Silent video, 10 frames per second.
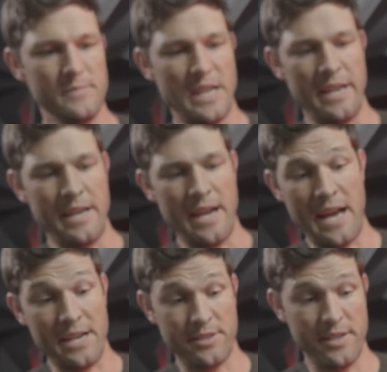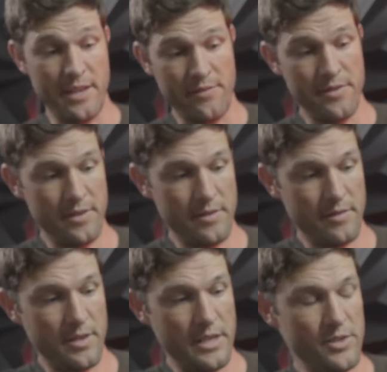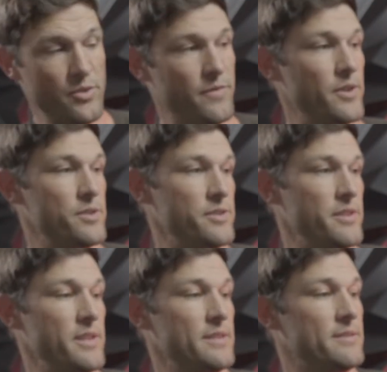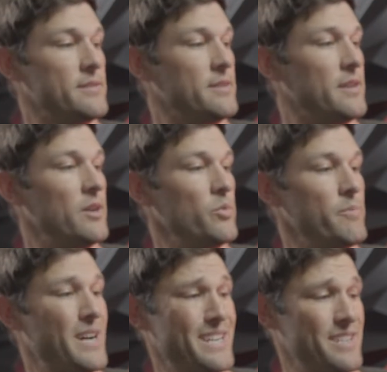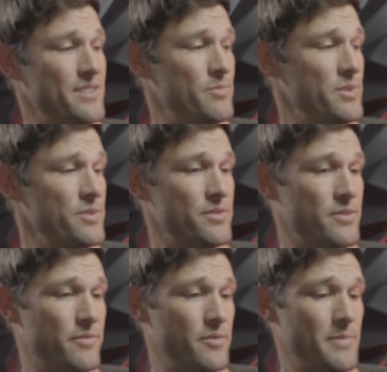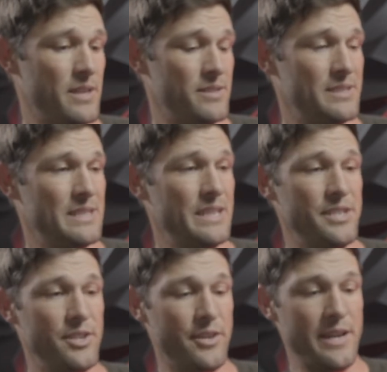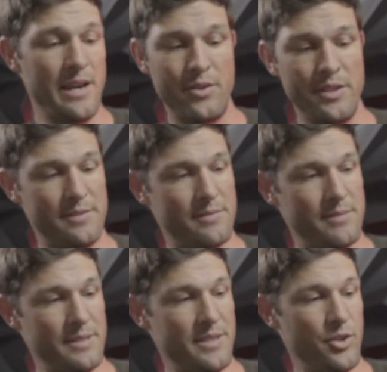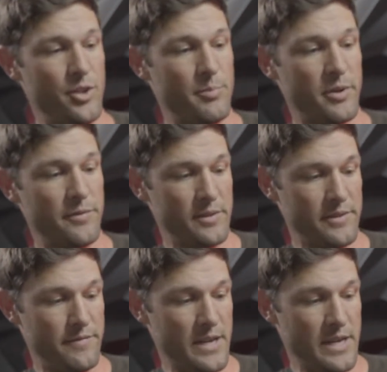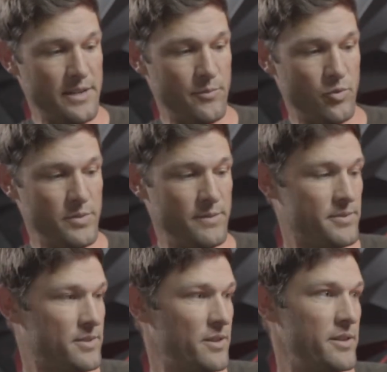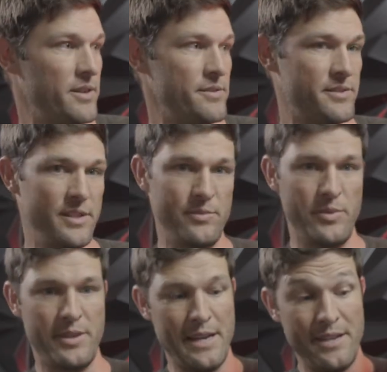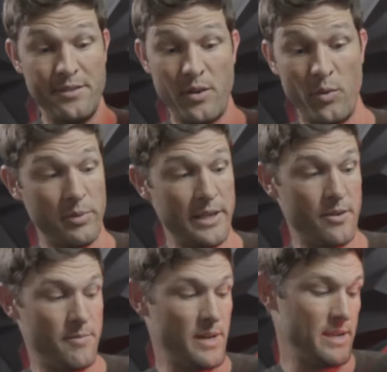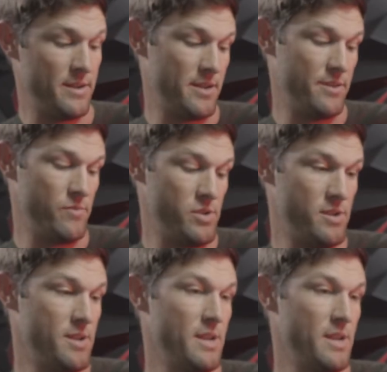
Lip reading: And I actually have the youth version of this with my kids. Have been using it for about a year now, and it's held up perfectly fine, and we'll be starting another season with that and don't plan on buying another one.